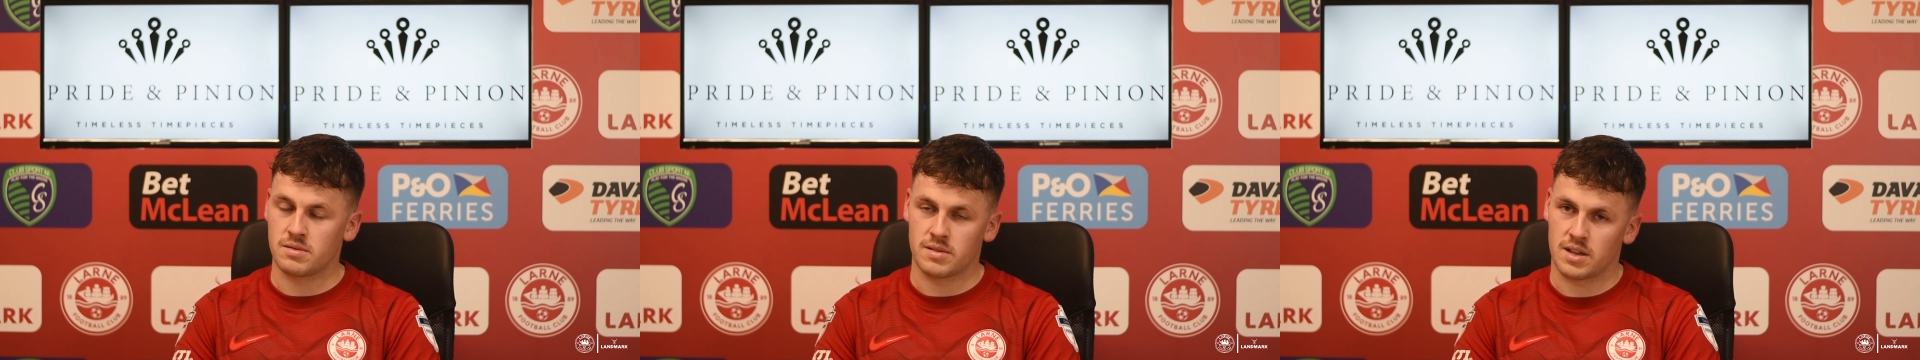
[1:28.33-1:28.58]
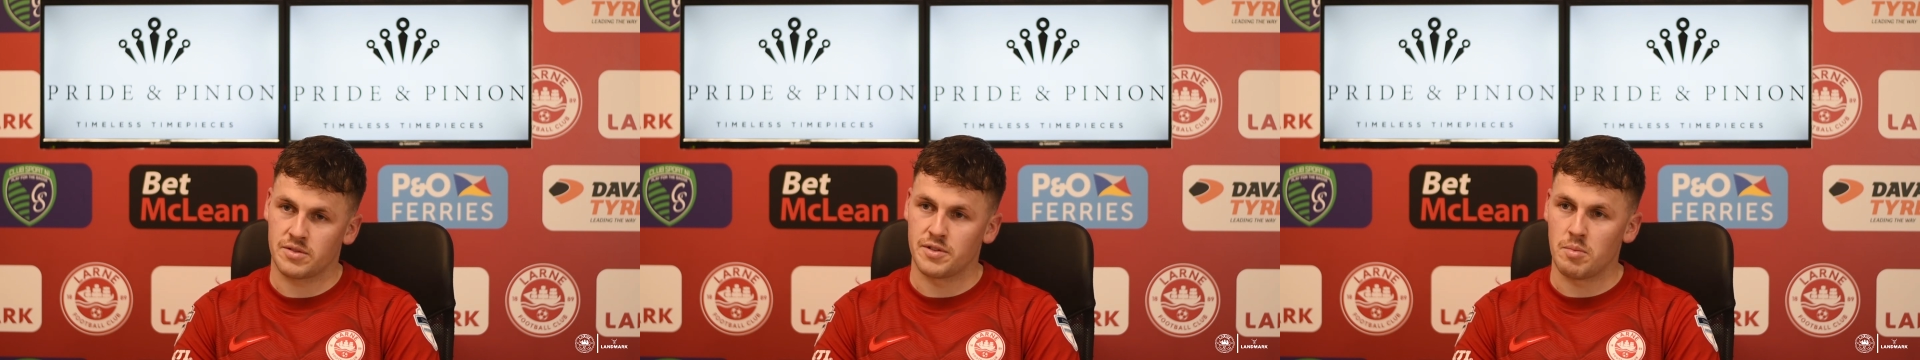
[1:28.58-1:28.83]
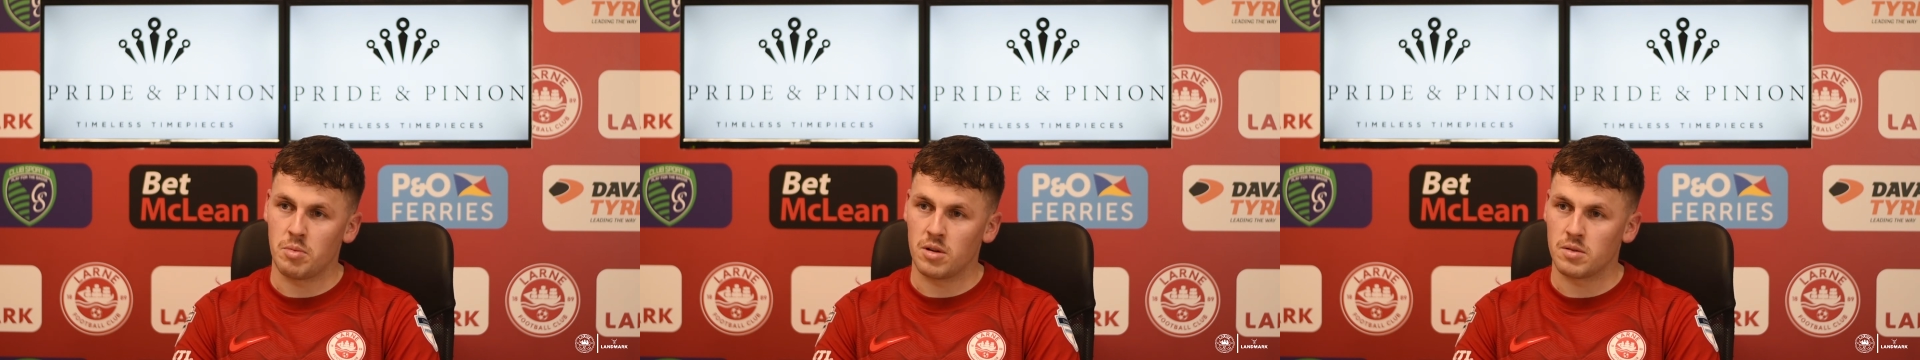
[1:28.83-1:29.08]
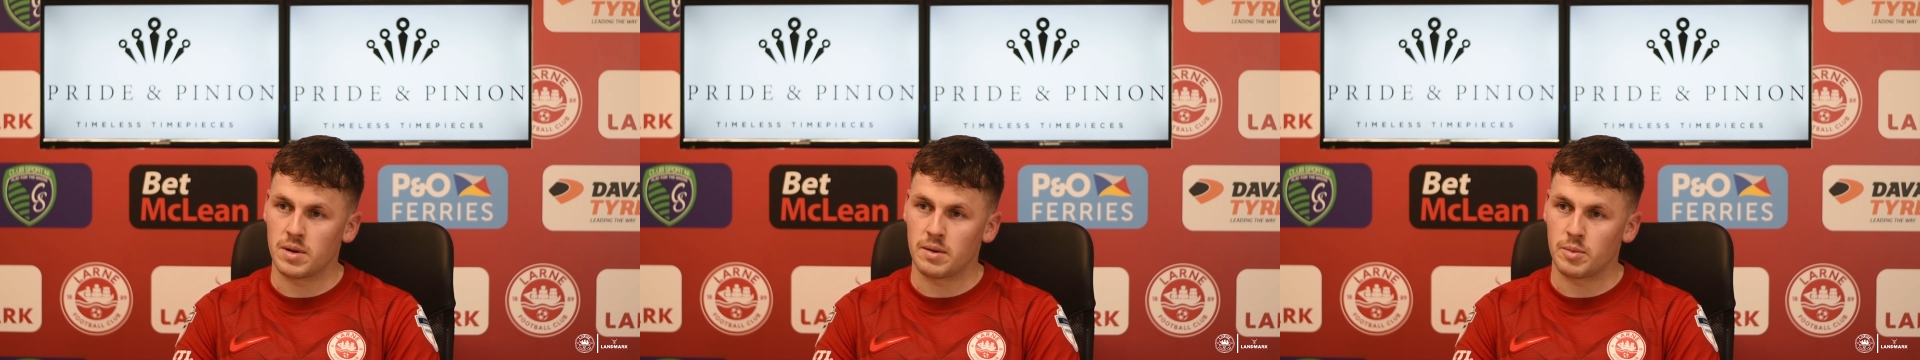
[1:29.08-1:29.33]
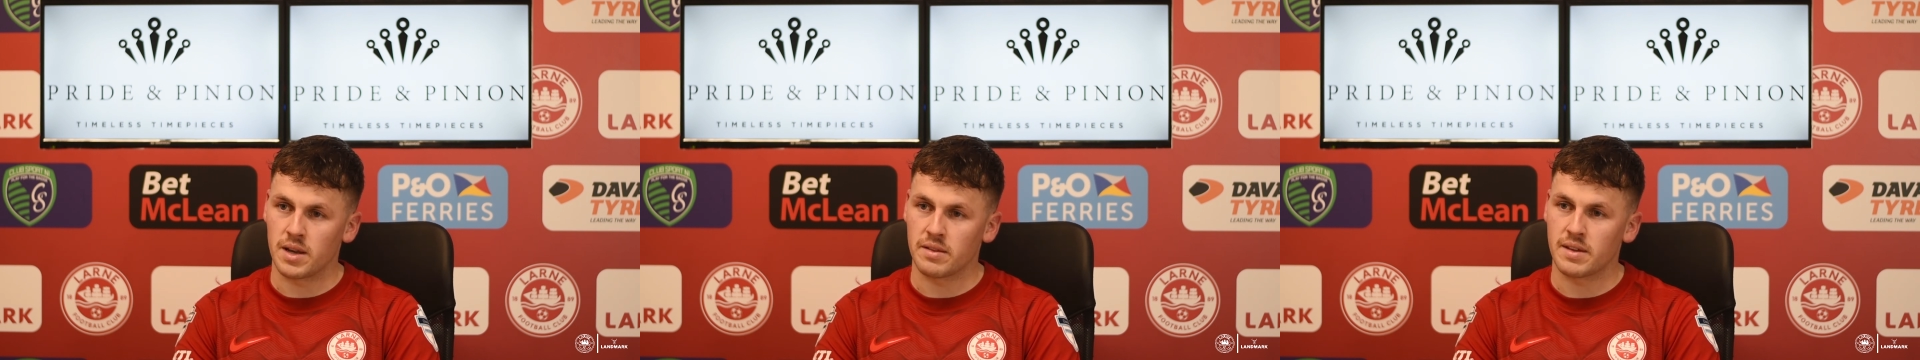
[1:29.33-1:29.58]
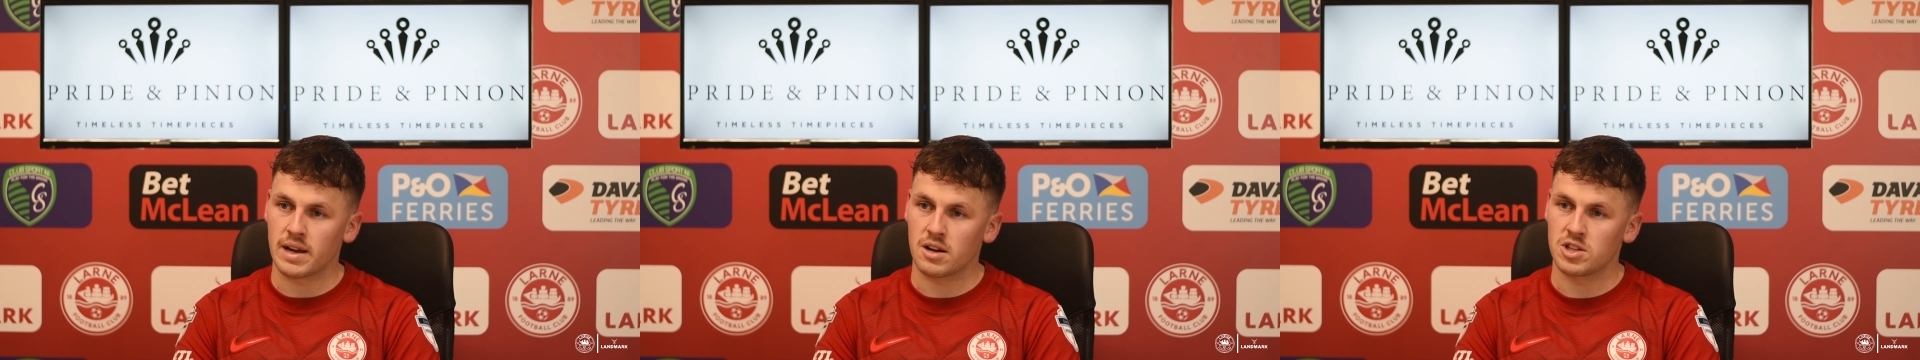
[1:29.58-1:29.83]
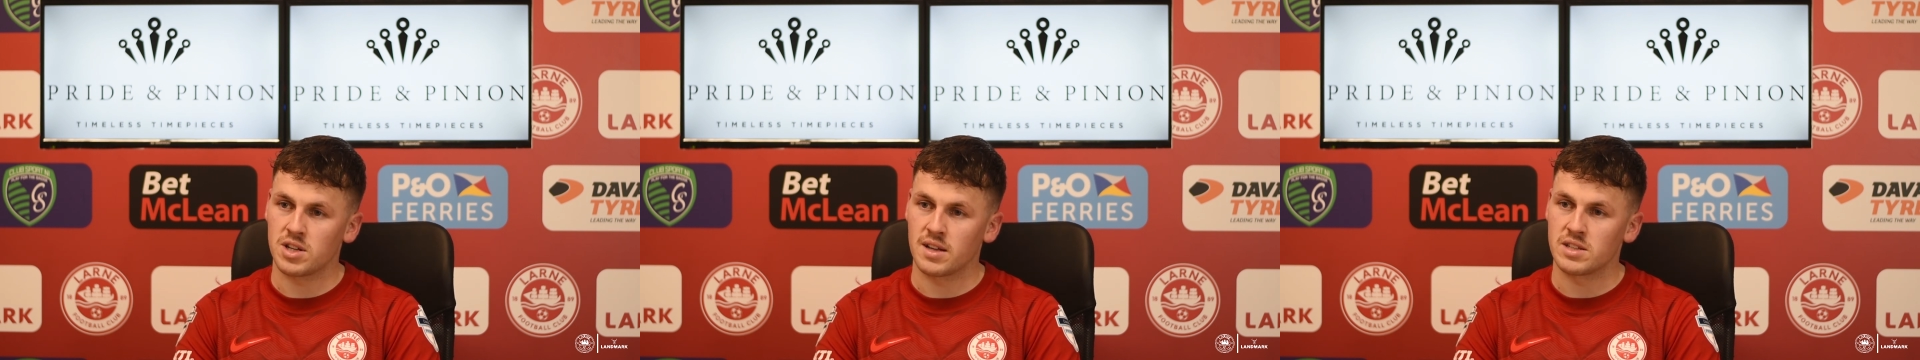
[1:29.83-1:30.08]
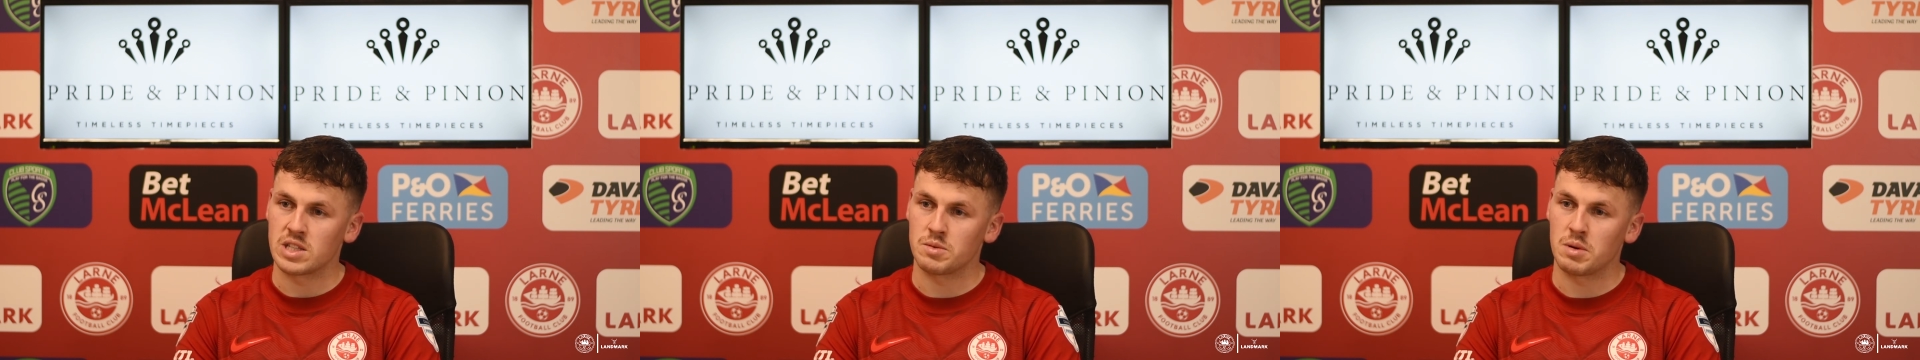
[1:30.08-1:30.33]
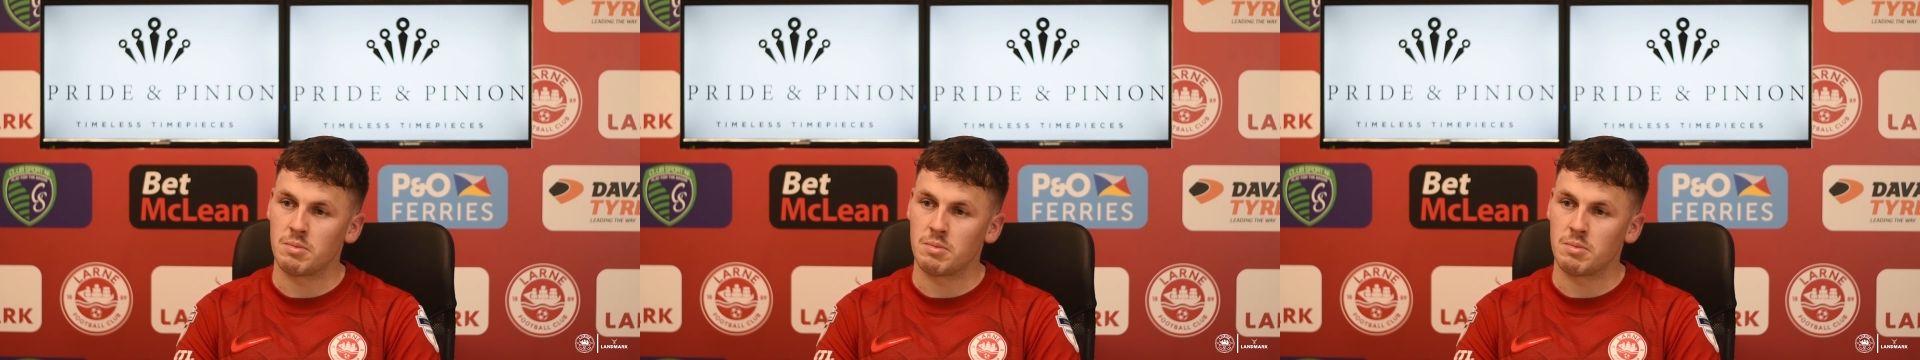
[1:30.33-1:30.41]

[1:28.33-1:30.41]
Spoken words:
that's football. We didn't take our chances and we